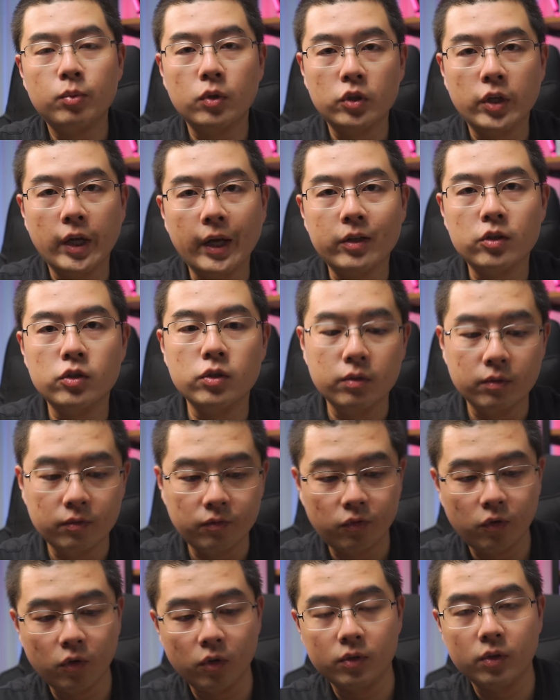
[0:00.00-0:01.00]
protection
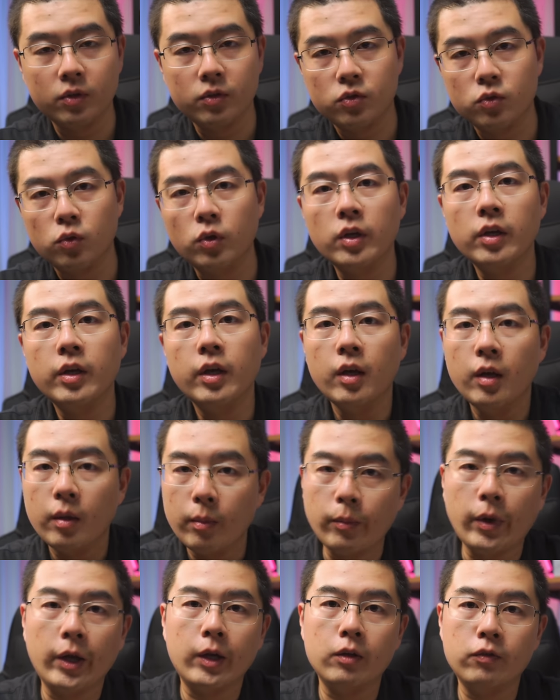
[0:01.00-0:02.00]
for the three
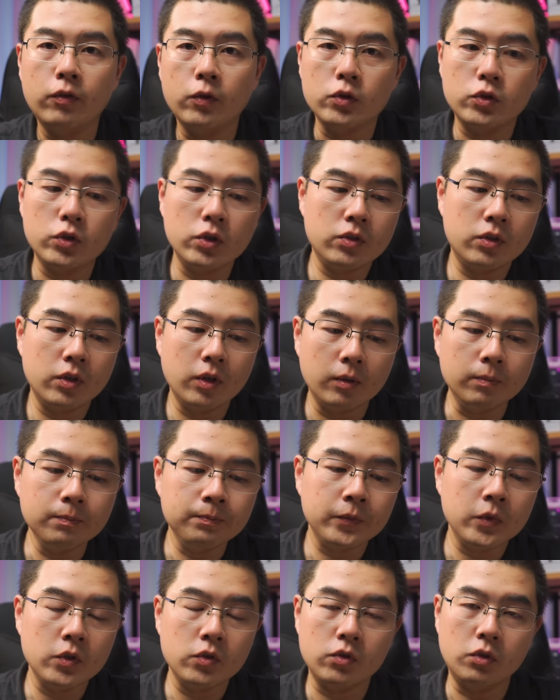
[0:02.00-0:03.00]
microphone system.
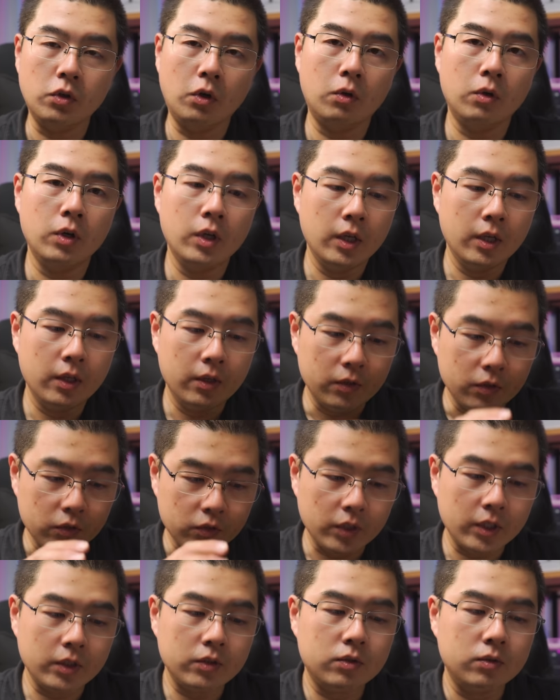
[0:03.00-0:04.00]
So
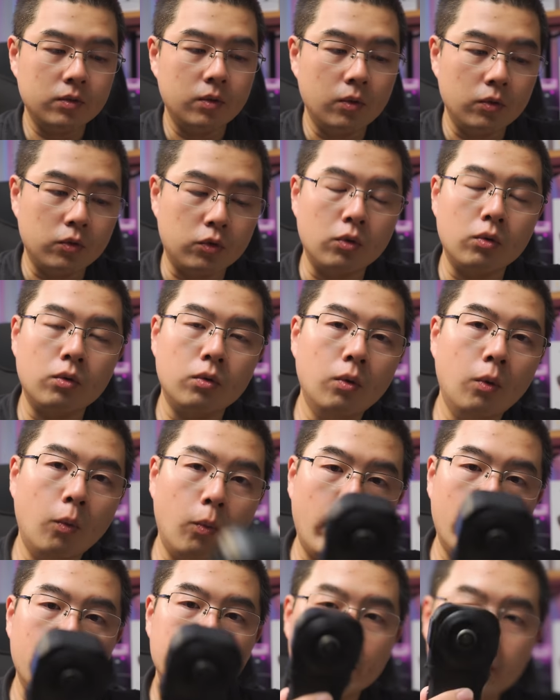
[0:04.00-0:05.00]
this dual
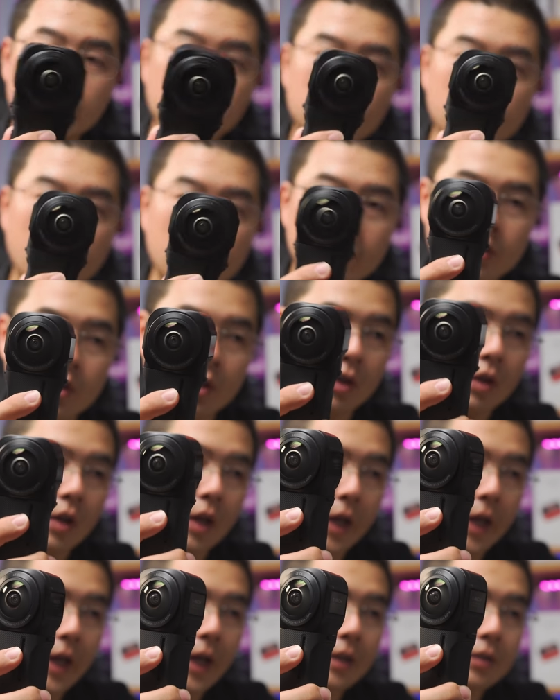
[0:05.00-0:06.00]
1-inch sensor
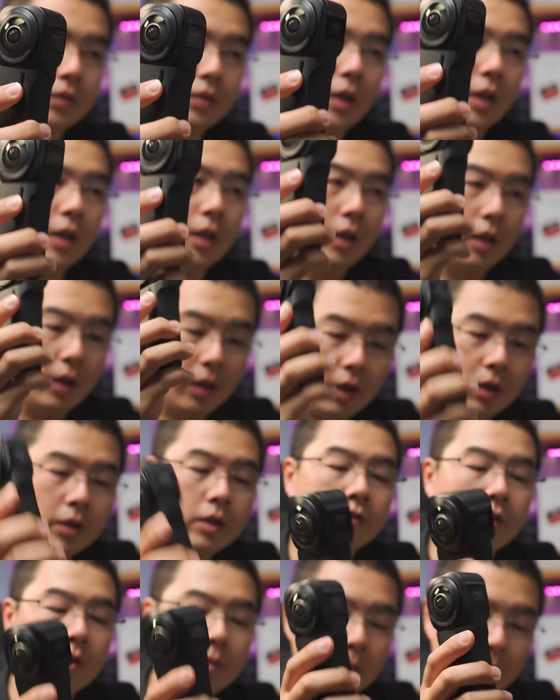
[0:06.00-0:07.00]
has an
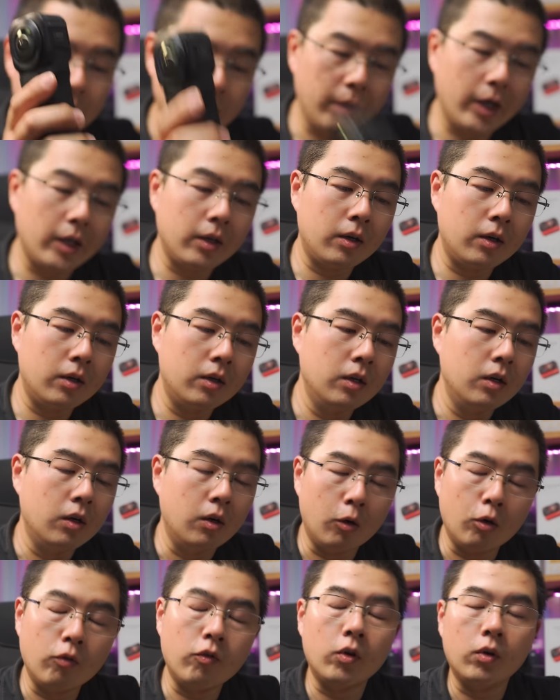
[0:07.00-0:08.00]
even better
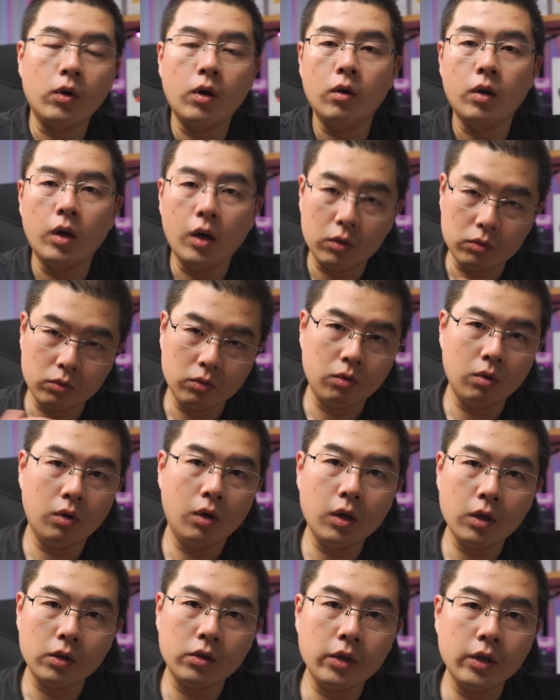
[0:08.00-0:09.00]
overall audio
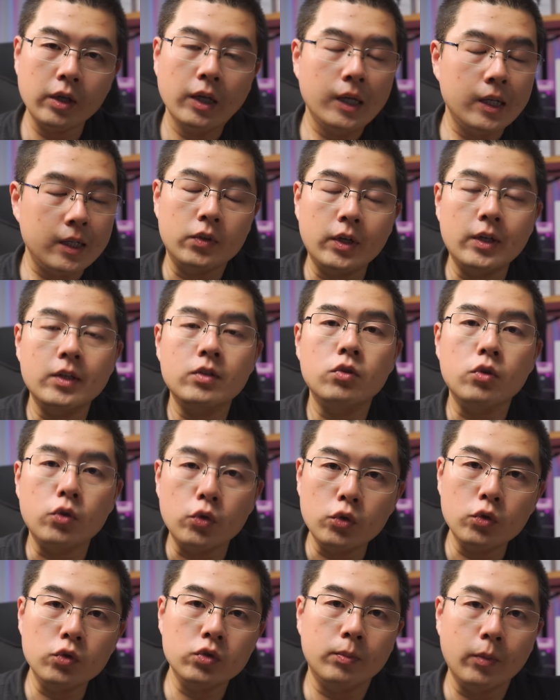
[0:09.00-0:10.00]
quality that is
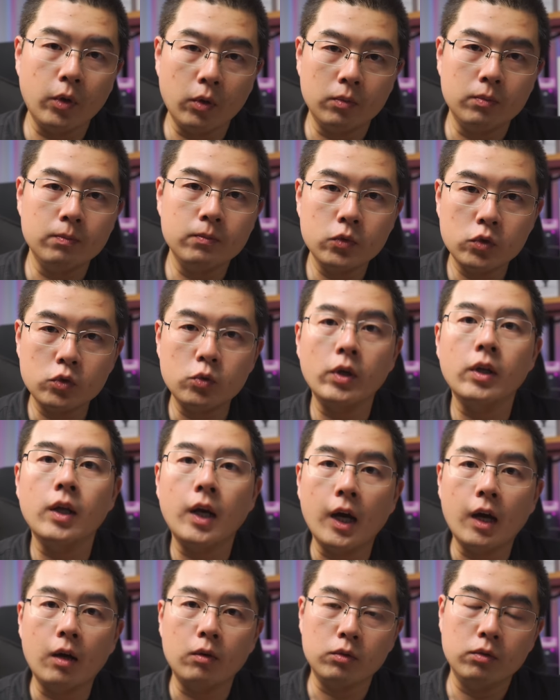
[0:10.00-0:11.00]
usable straight
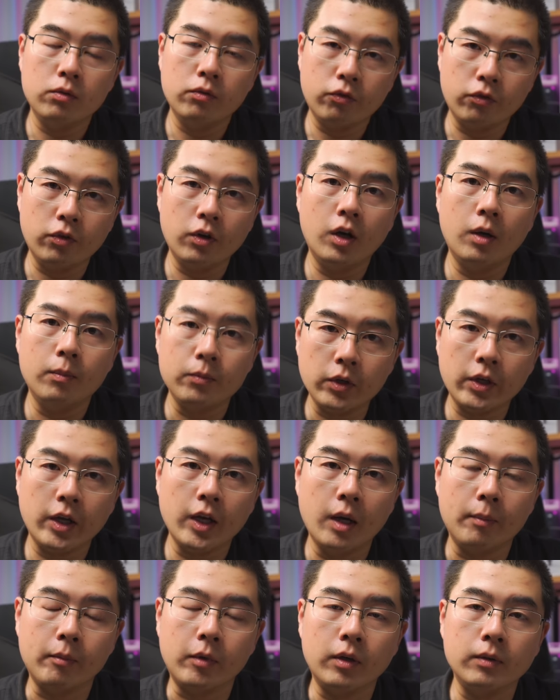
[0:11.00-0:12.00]
out from the
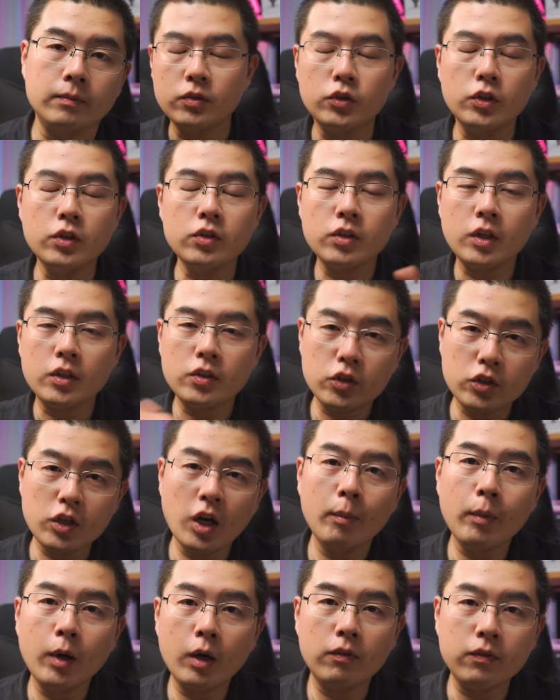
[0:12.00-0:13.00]
camera. These are
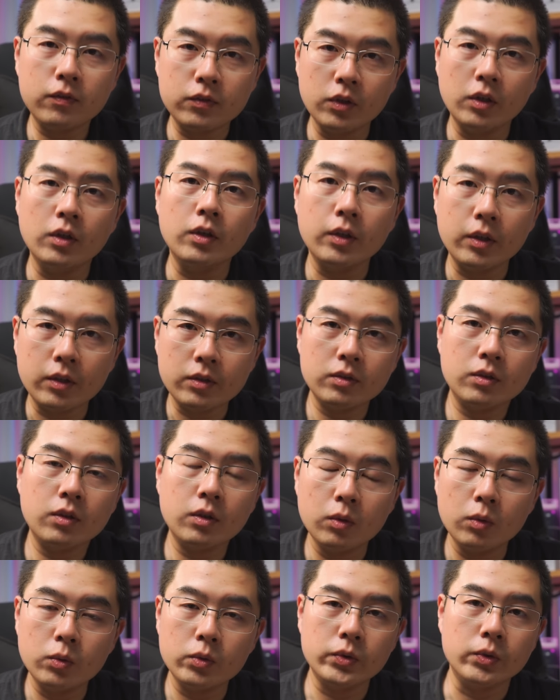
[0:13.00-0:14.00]
some of the
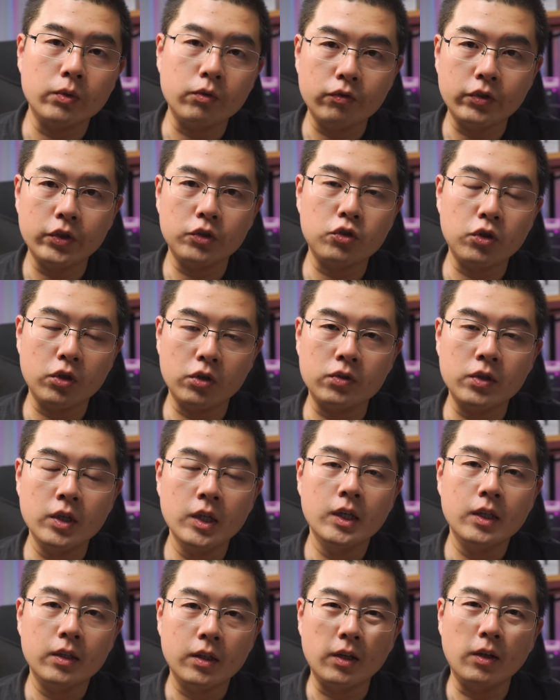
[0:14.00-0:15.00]
exclusive features
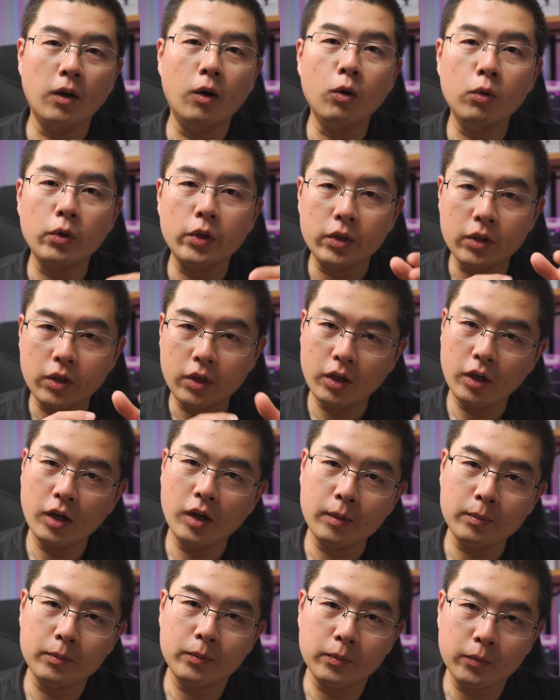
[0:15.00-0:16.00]
that only
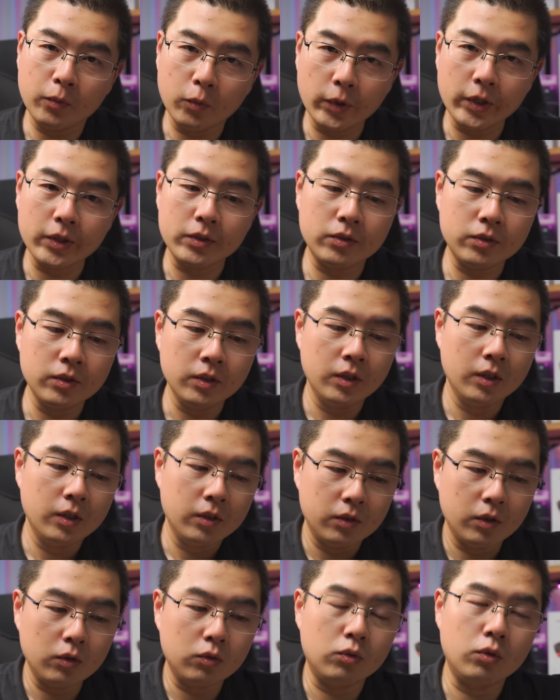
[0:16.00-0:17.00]
come with
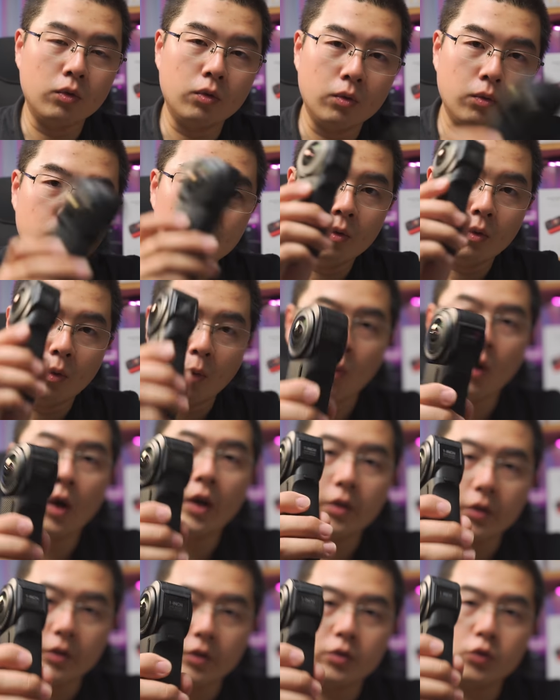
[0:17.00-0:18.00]
the dual
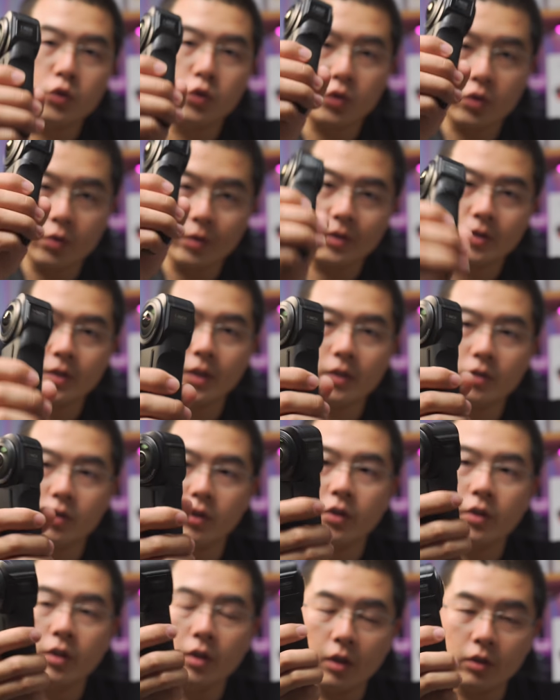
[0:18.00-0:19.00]
1-inch
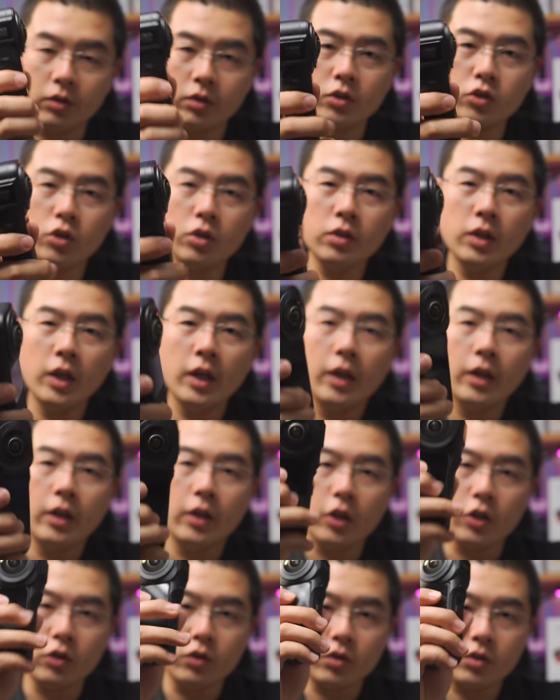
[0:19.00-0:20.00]
360 edition
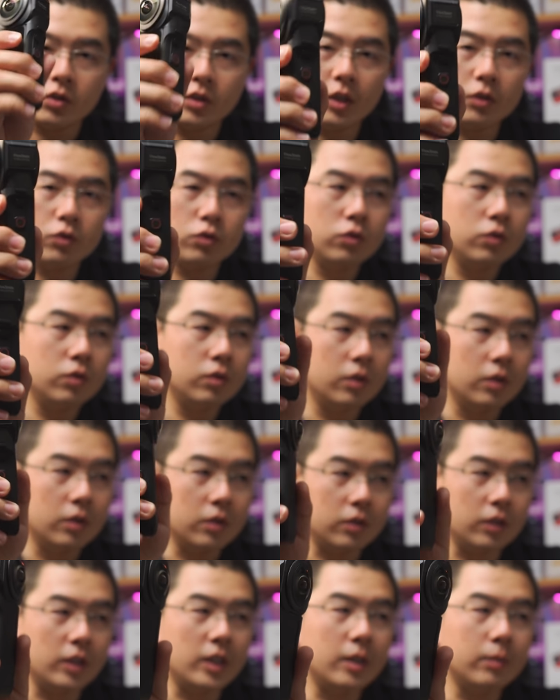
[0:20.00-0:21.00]
in such
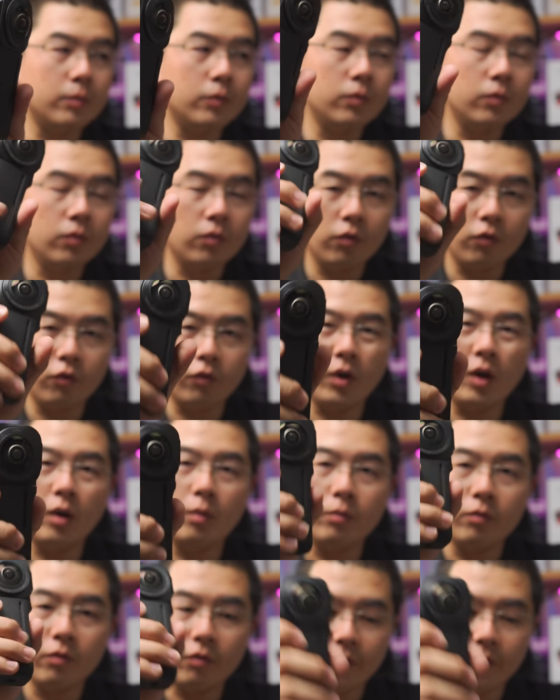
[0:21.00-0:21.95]
slim form